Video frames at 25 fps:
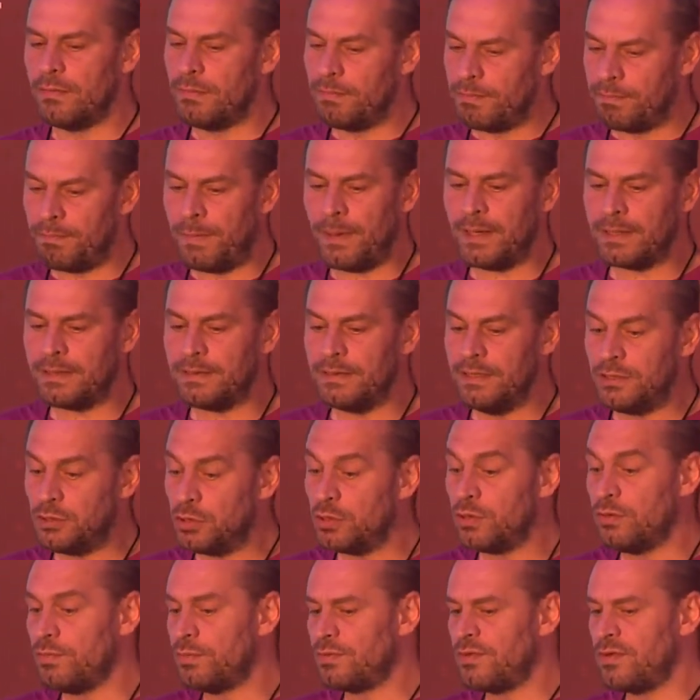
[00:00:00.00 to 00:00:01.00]
but it
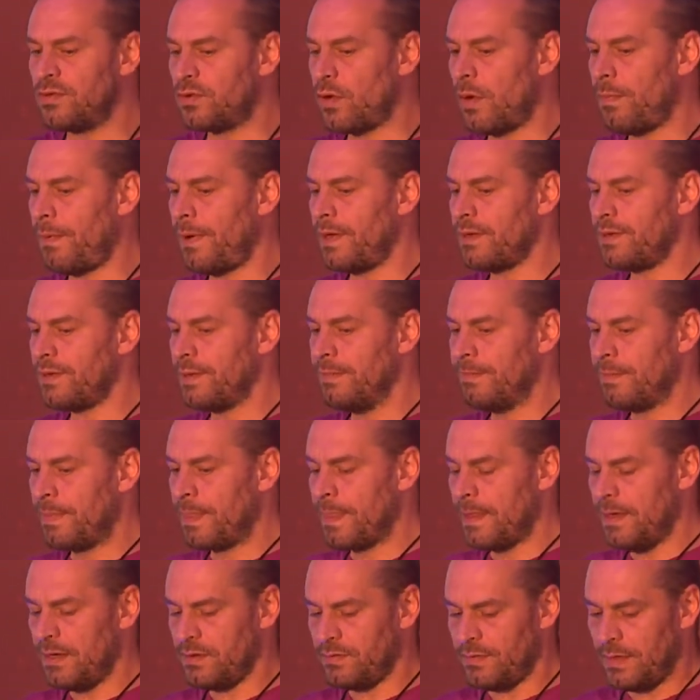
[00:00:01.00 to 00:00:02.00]
shouldn't stop us
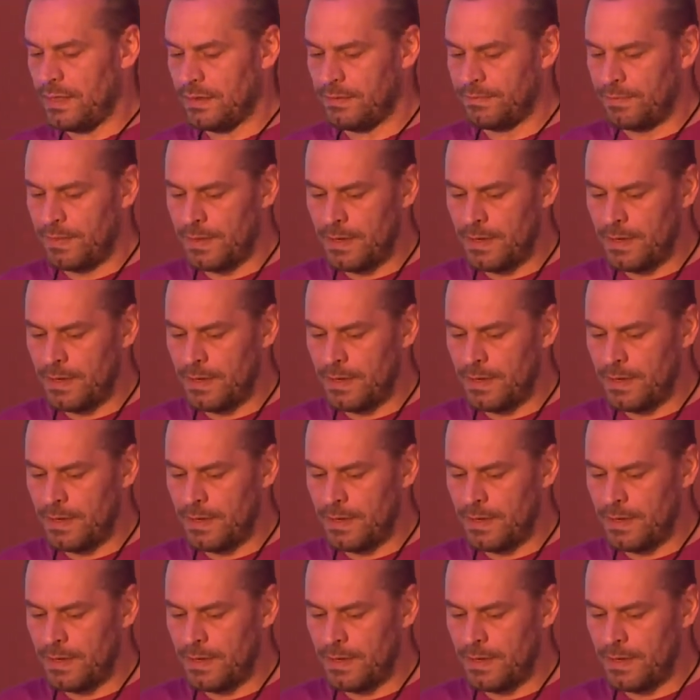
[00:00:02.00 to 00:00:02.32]
as well.